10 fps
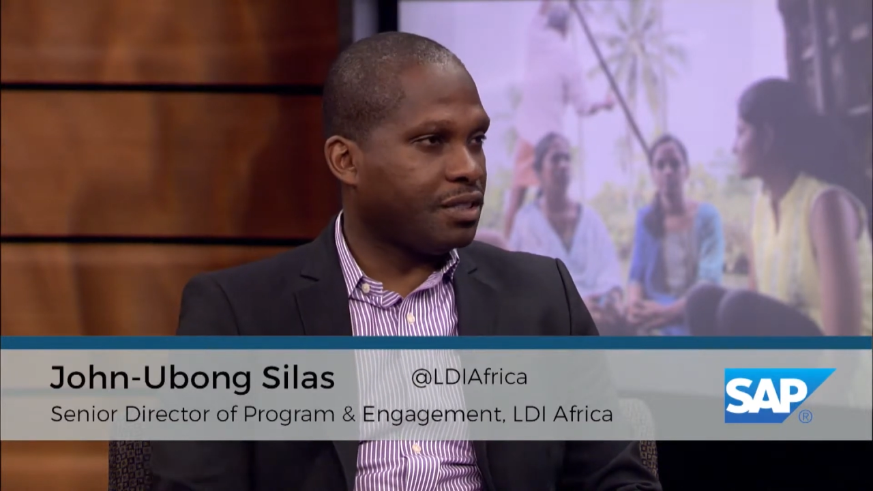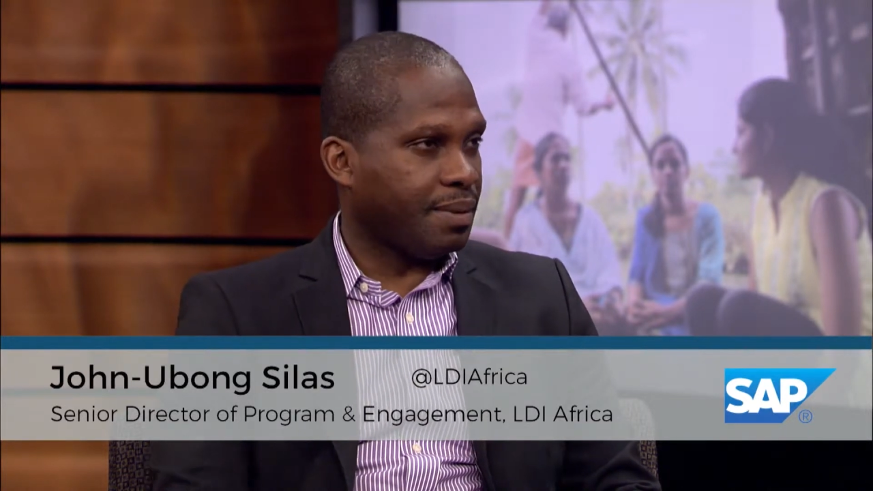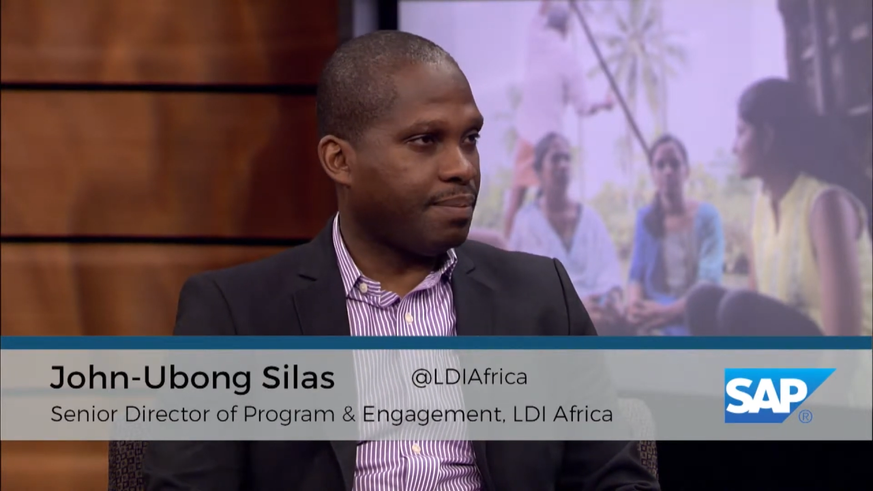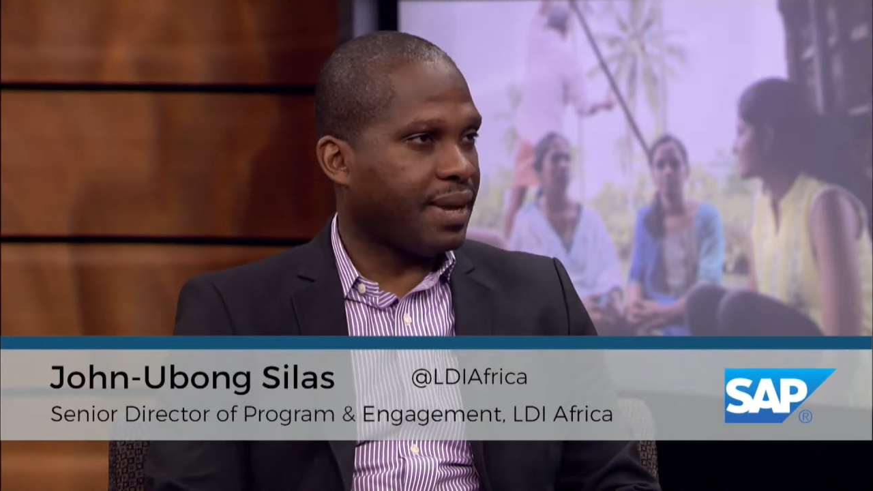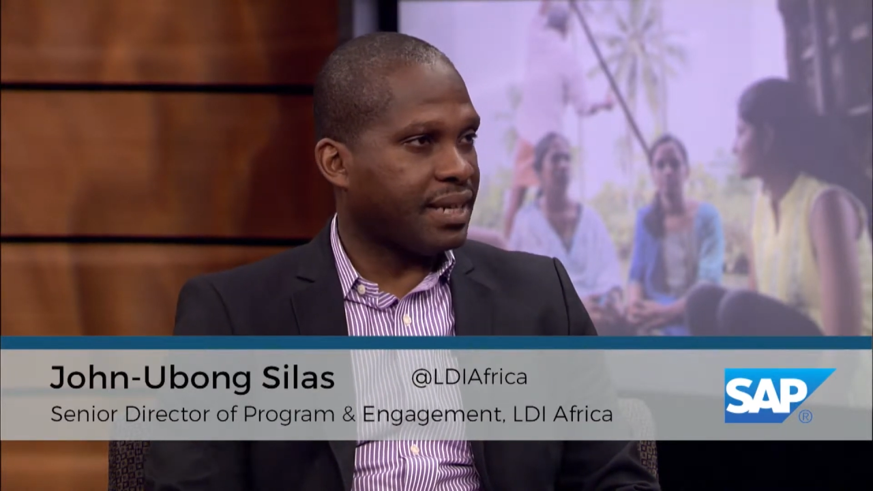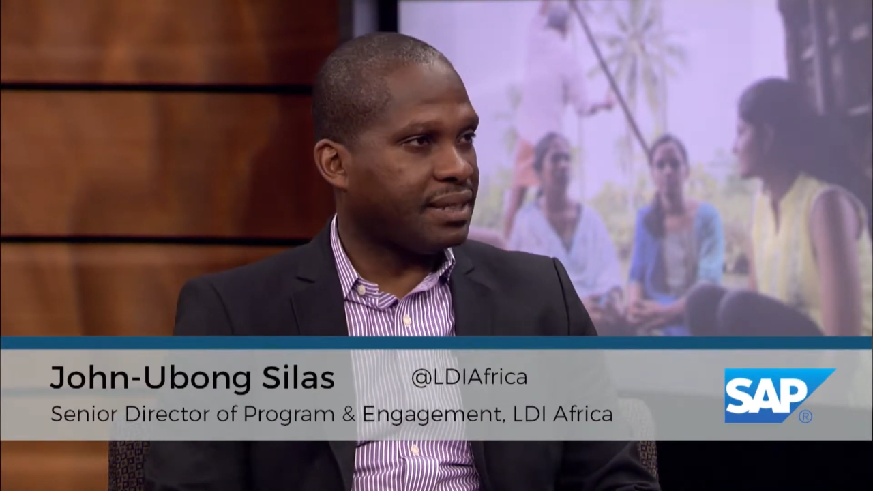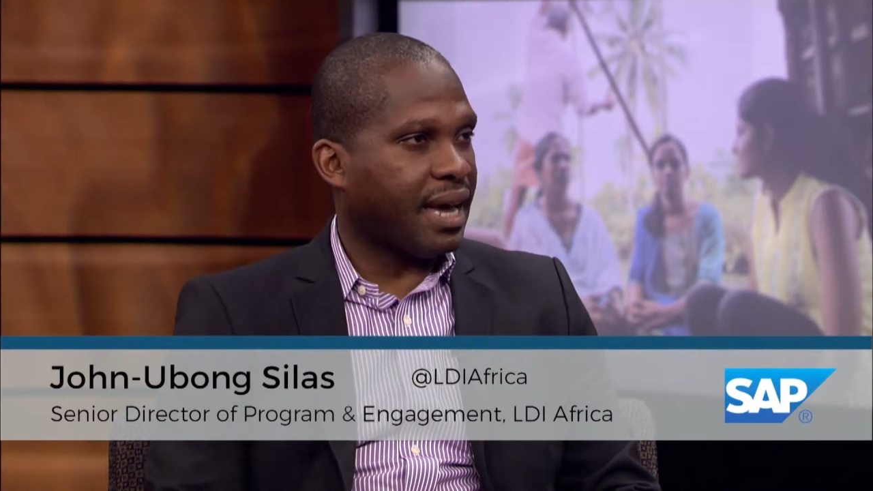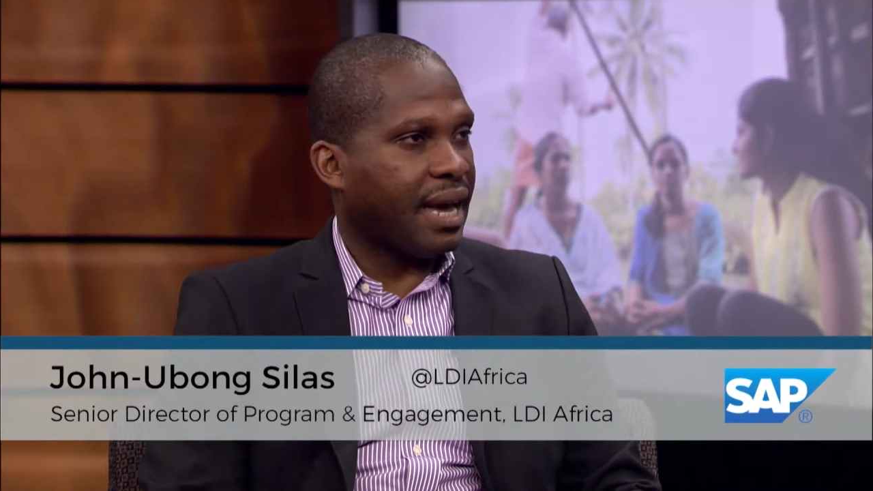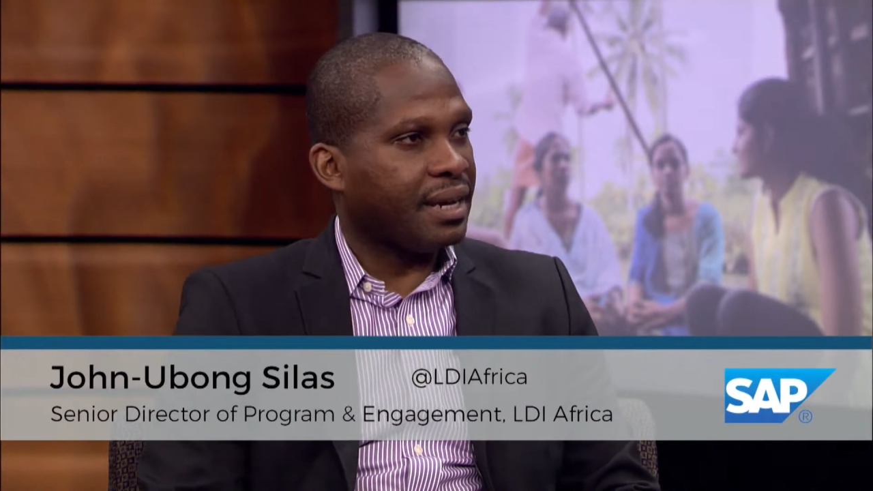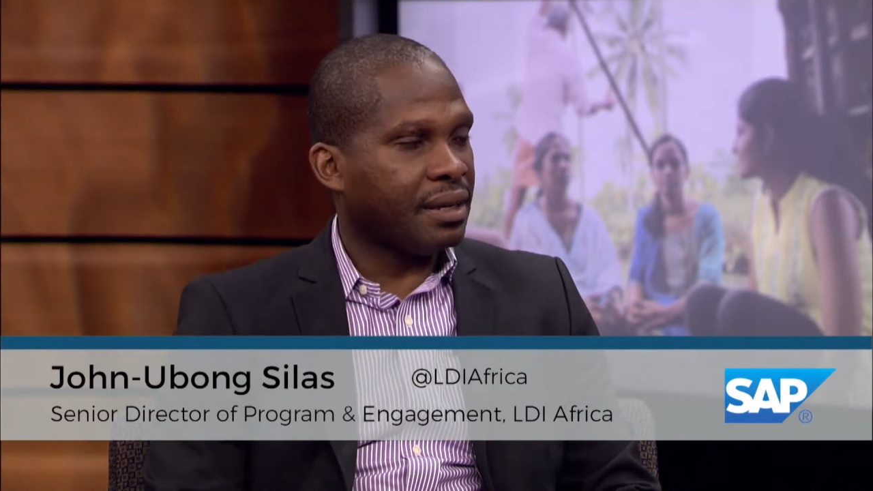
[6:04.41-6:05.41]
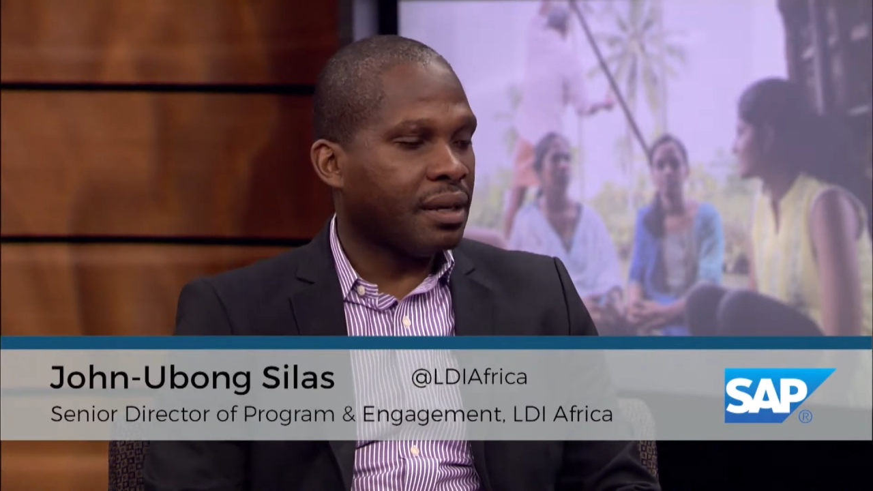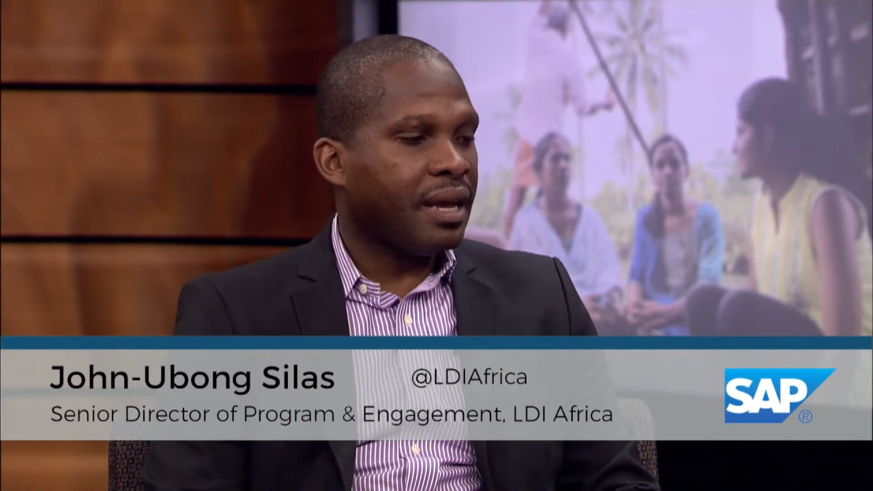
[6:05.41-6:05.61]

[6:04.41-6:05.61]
to be placed at an